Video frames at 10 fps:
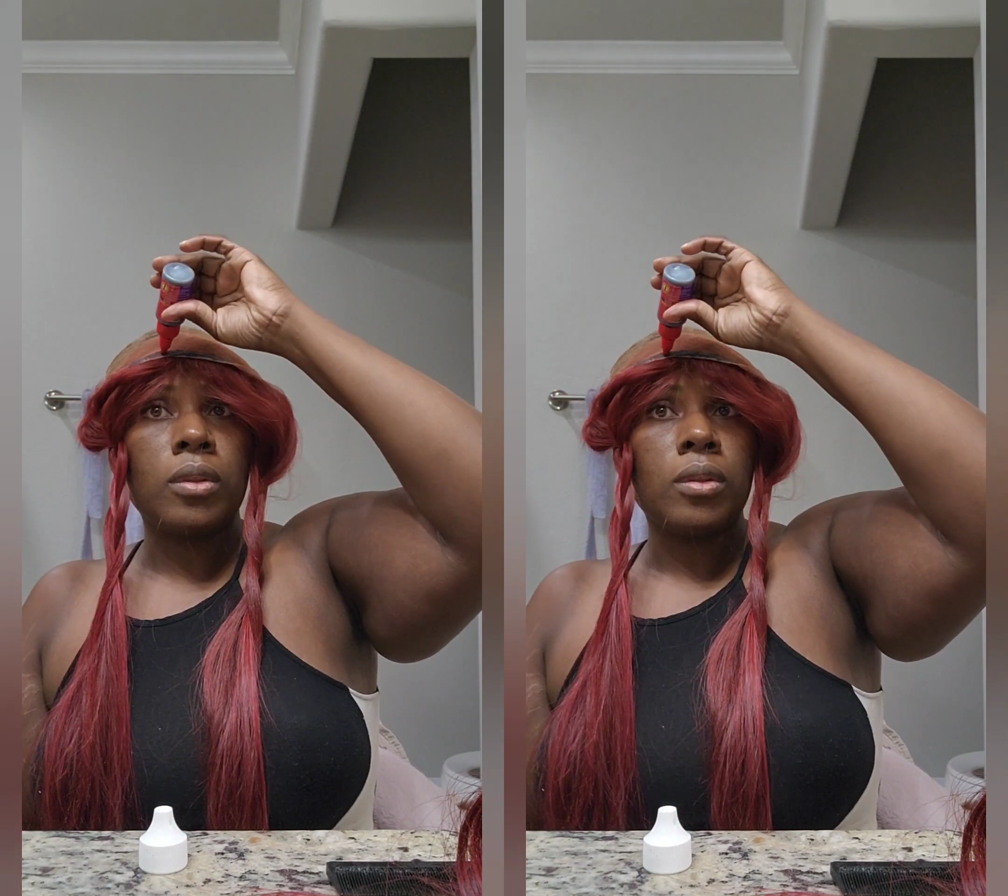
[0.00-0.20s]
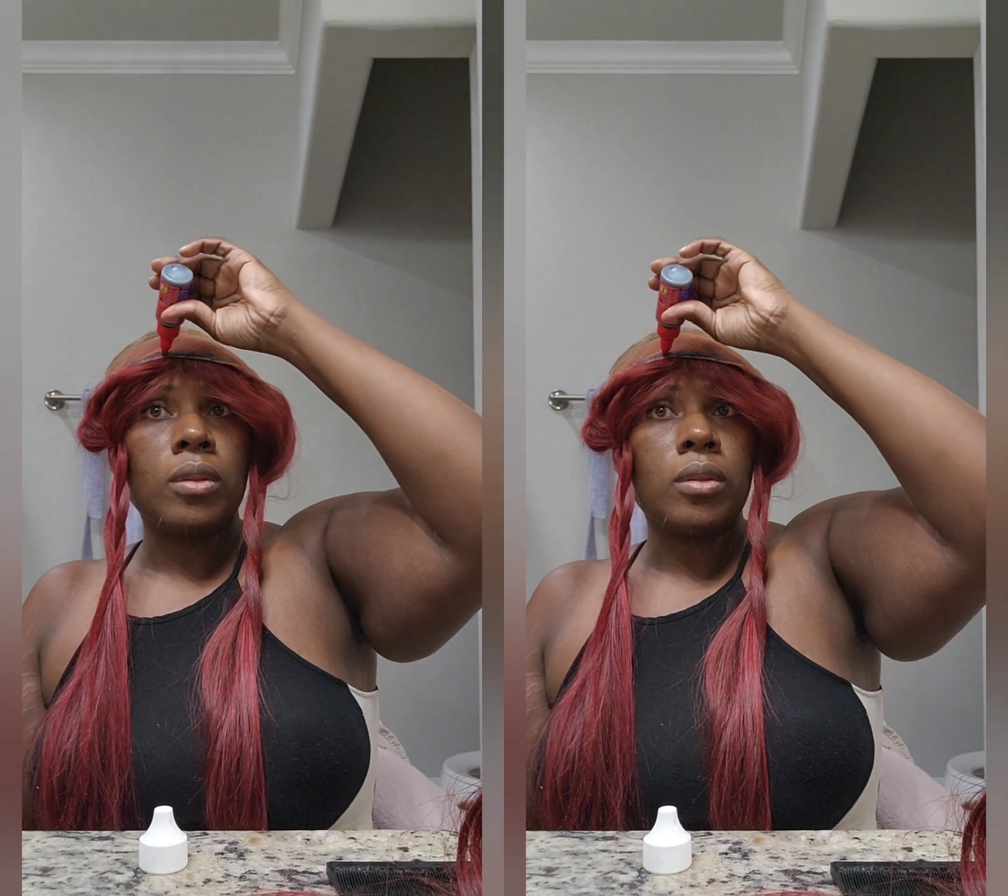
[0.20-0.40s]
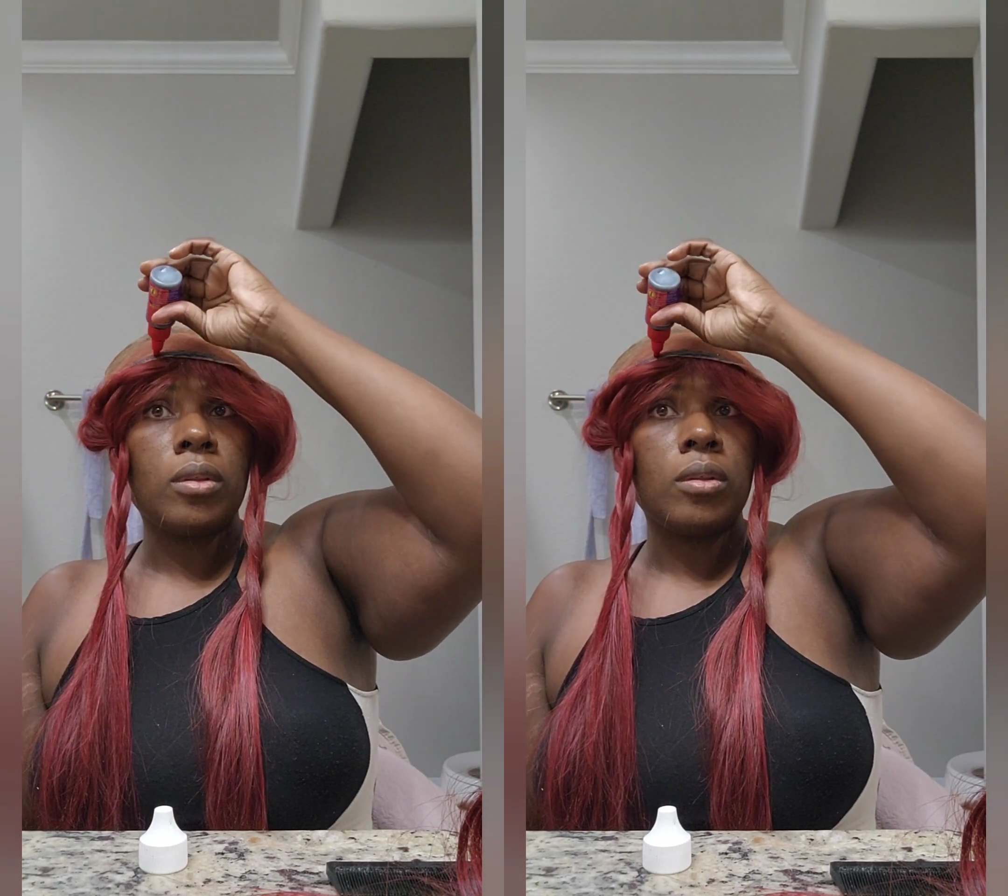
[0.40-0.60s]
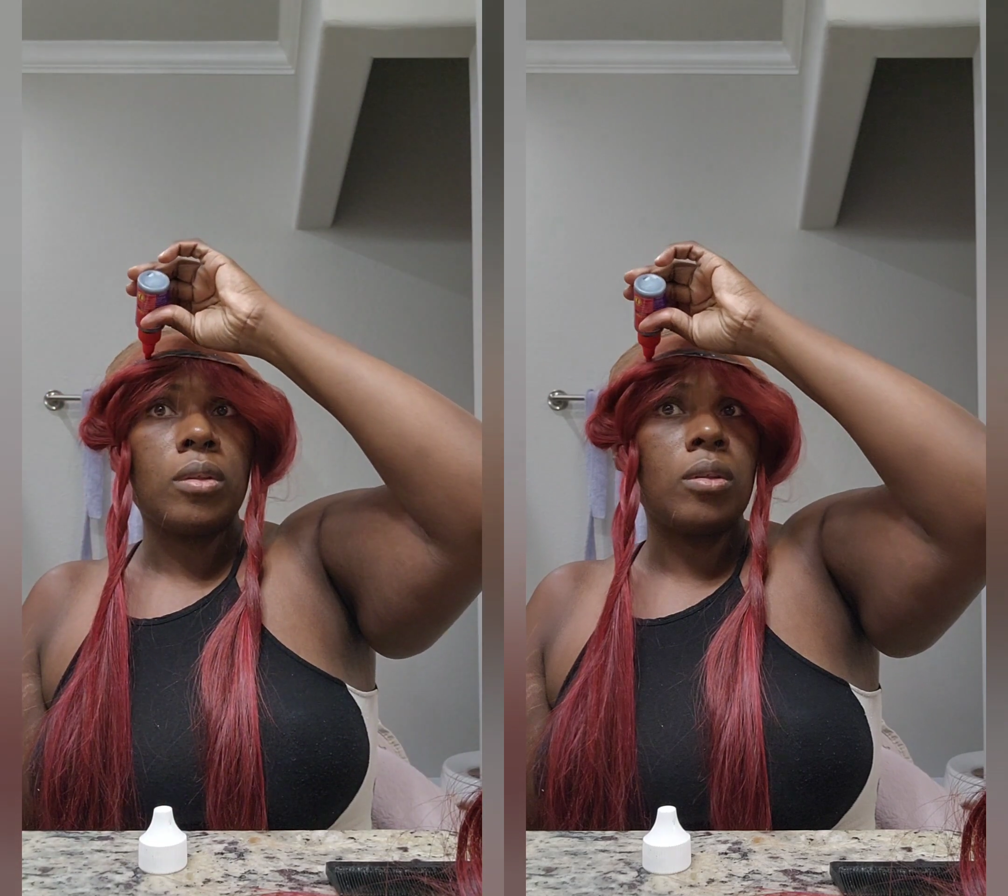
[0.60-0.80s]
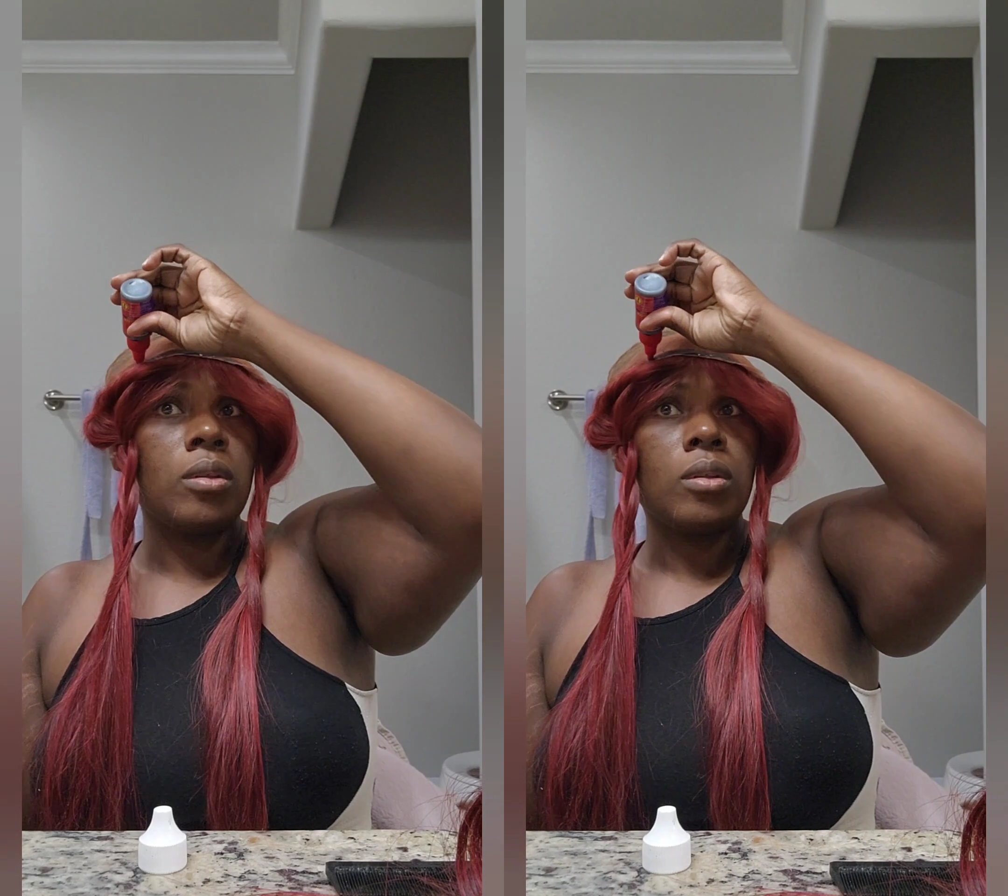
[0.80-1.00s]
bonded
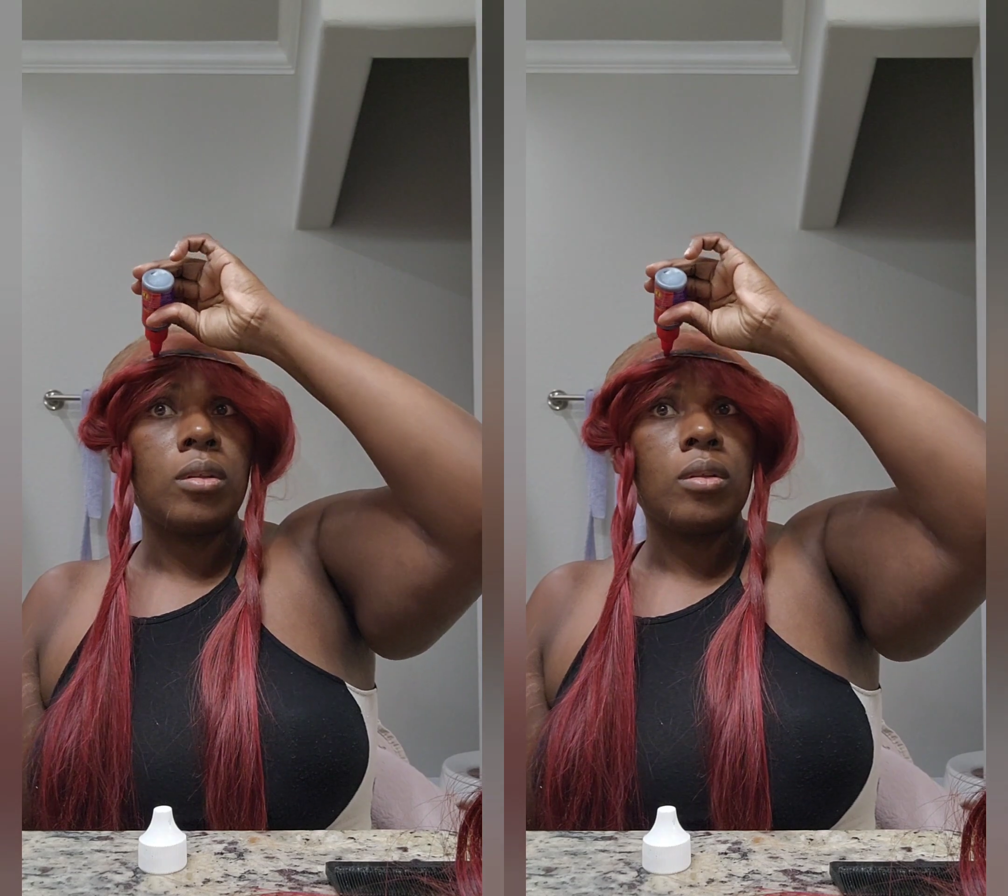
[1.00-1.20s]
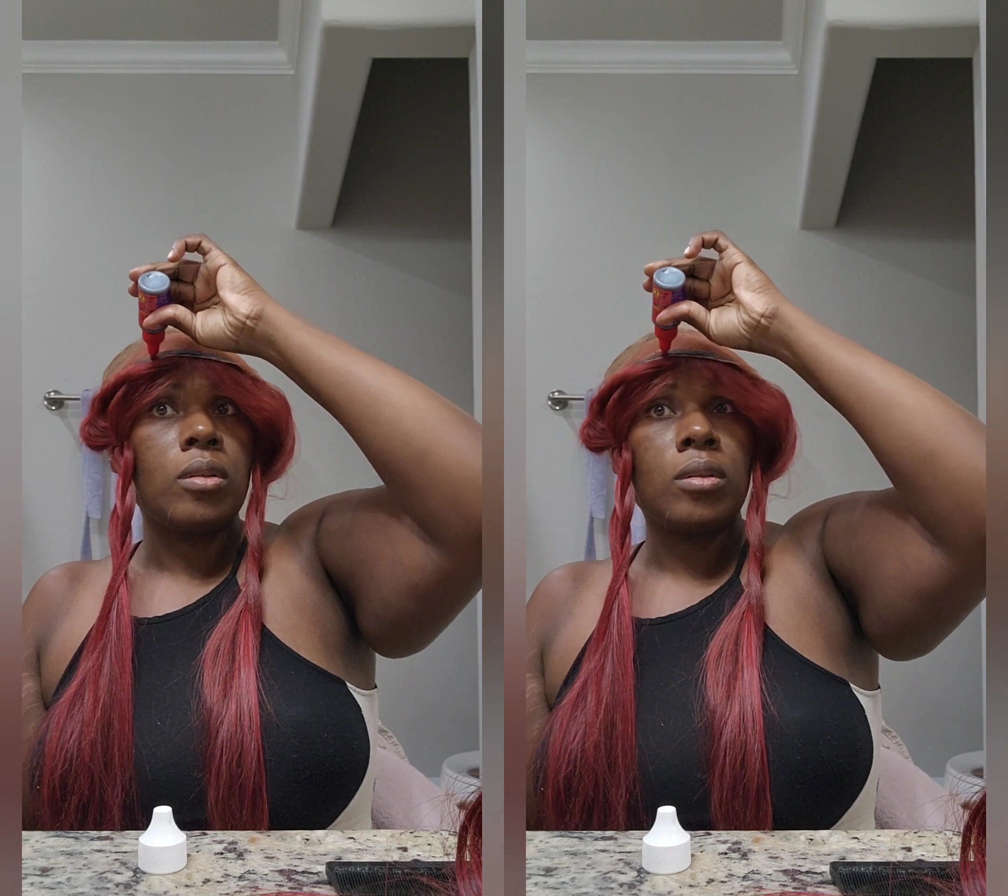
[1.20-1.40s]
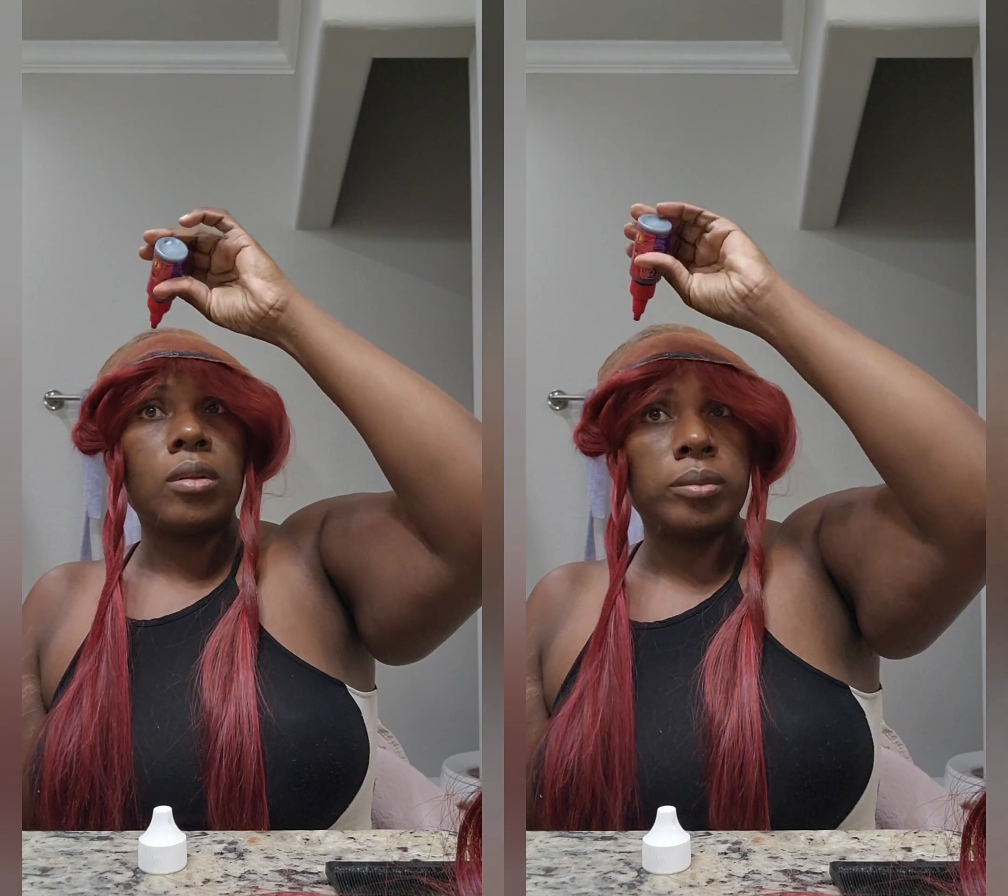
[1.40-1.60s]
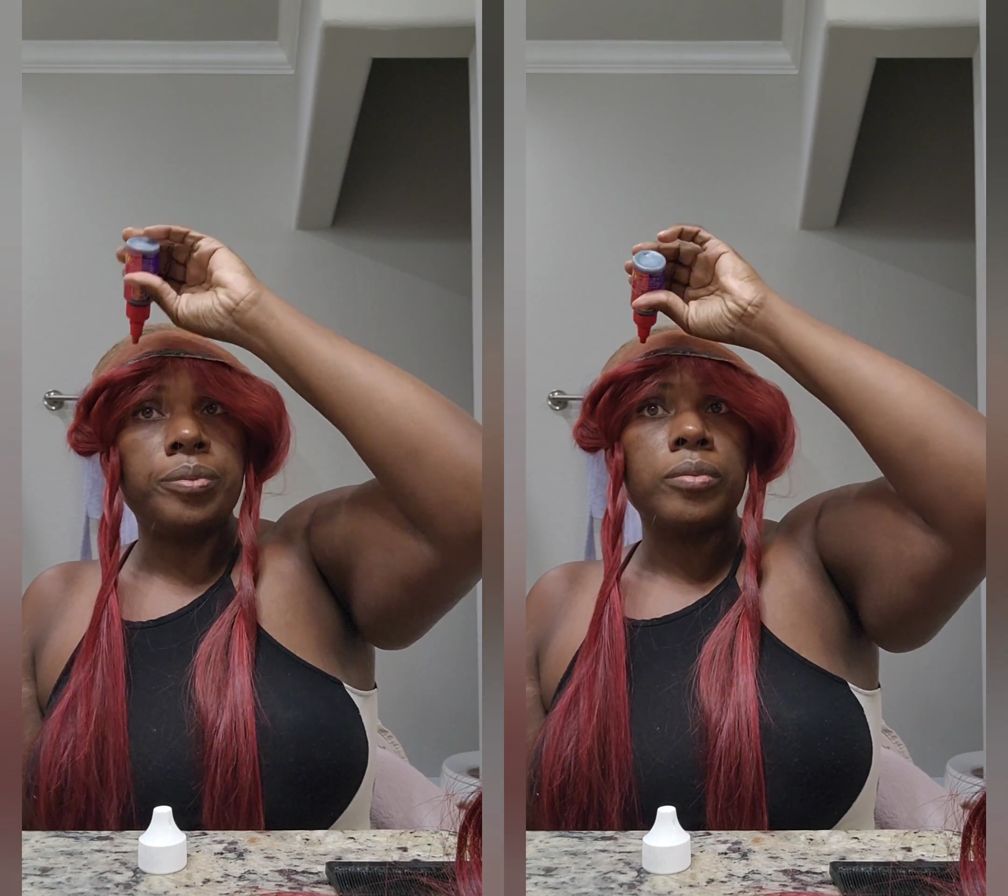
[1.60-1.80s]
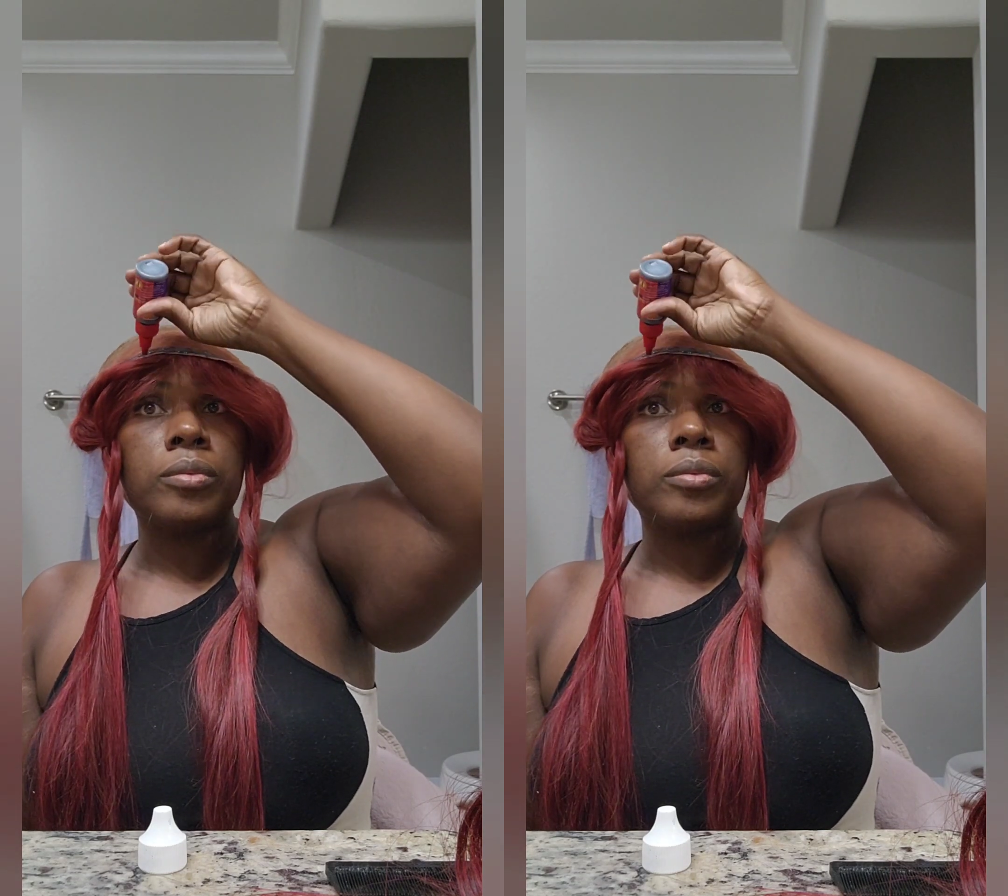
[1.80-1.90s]
in and how I